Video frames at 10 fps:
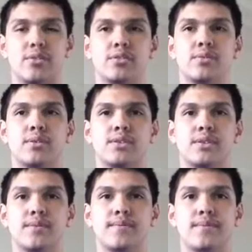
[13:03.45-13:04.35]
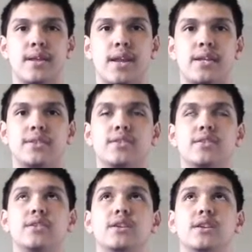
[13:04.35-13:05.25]
Motorsports, and
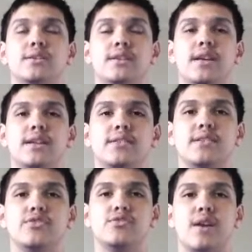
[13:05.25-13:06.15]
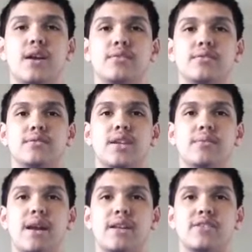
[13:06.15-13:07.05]
it ends a drought
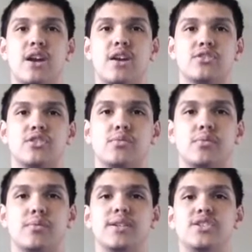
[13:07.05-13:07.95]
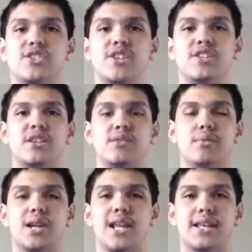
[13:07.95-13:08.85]
dating back to October when Chase Elliott
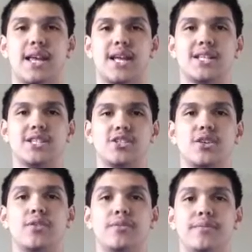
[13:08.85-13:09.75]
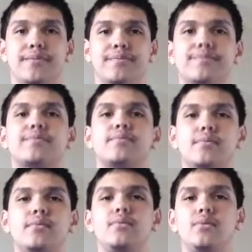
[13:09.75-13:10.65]
won at Kansas. So,
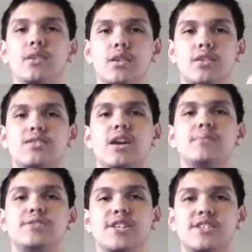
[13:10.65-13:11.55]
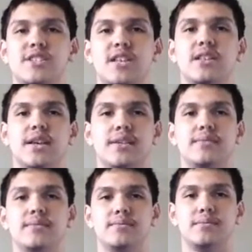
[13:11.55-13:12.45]
good job, Chase Elliott.
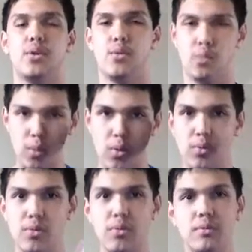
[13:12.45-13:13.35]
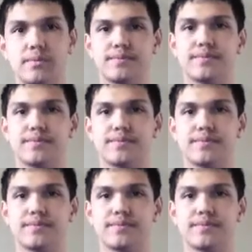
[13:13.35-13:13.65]
Woo!